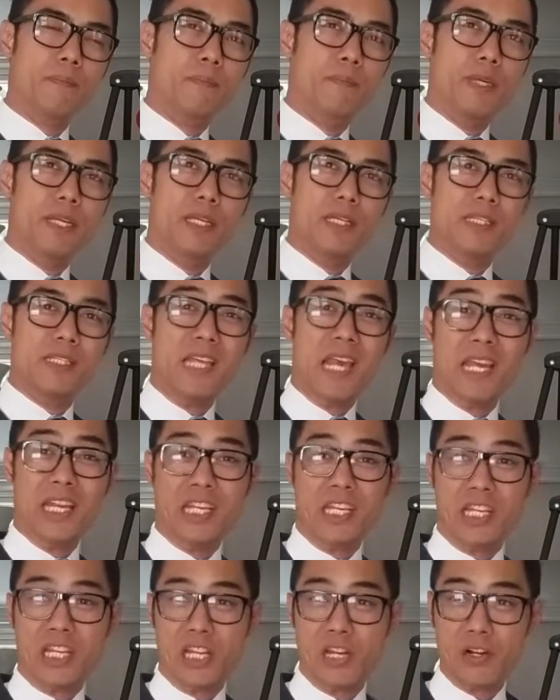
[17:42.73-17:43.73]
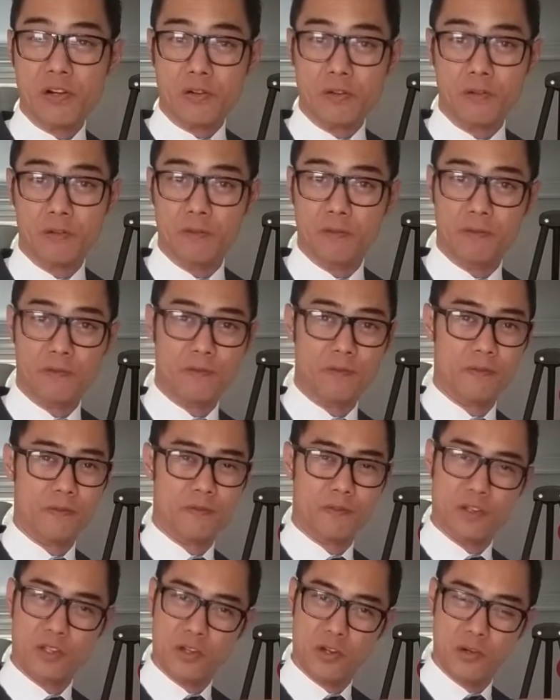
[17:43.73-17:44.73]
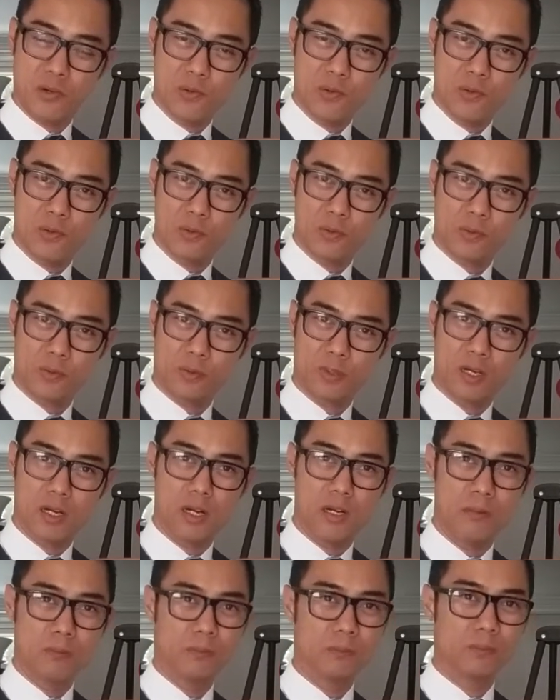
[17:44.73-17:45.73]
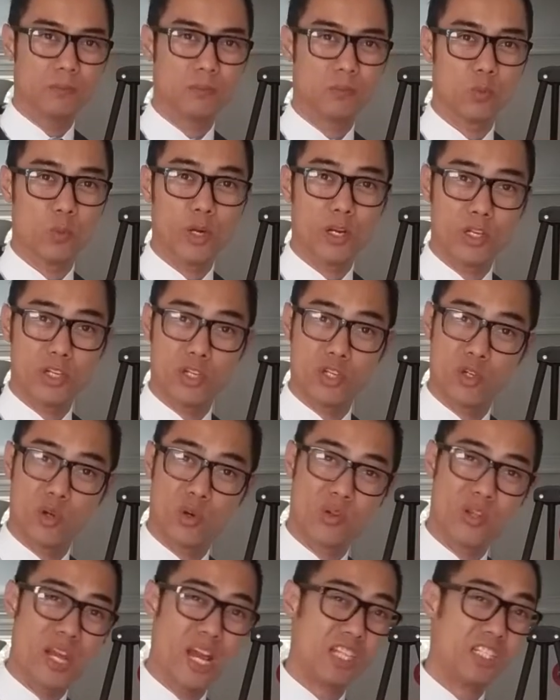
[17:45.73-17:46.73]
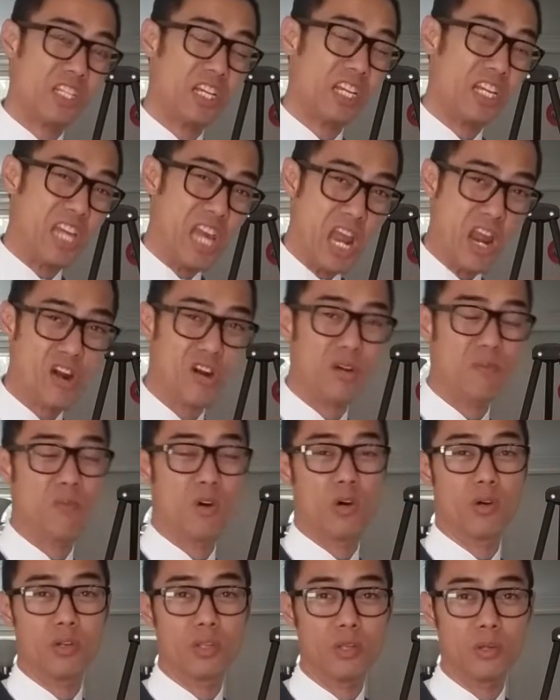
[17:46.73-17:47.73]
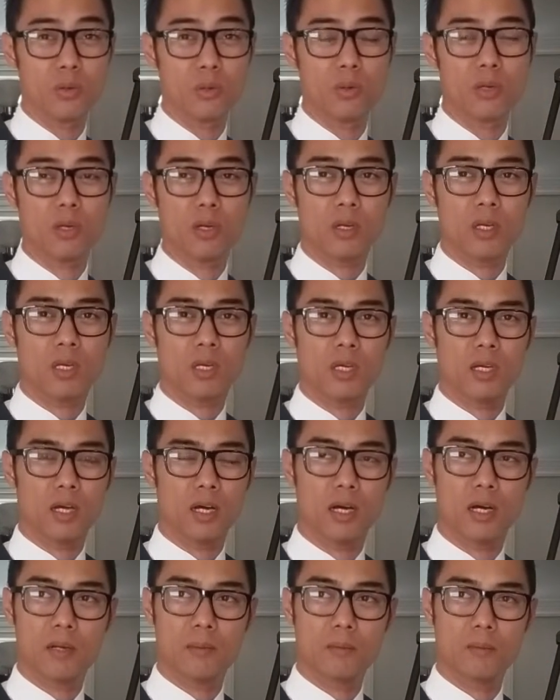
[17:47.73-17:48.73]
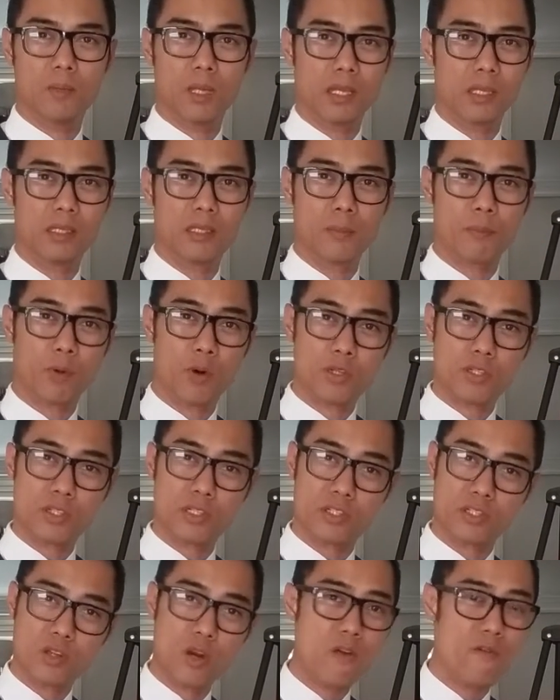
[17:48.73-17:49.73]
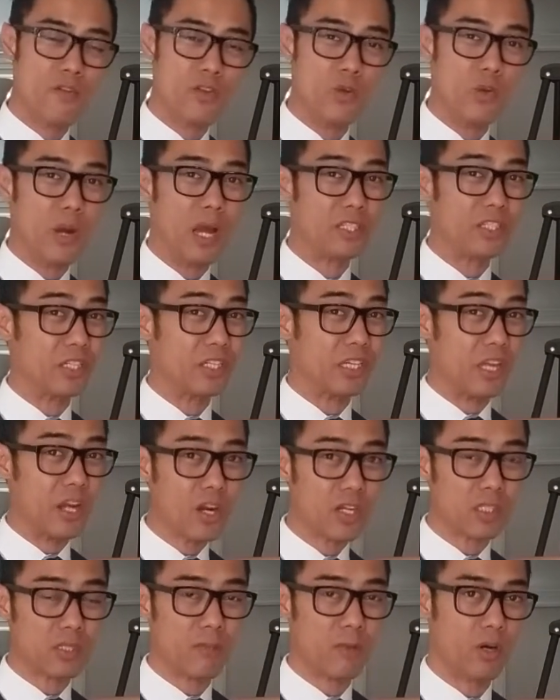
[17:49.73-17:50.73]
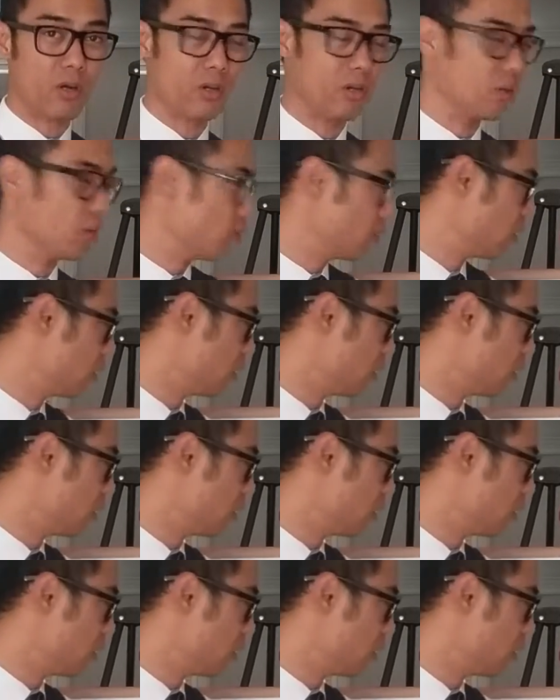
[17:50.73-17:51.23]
being taken care of, you know, where you know they actually care about you, like the person serving you actually cares about you.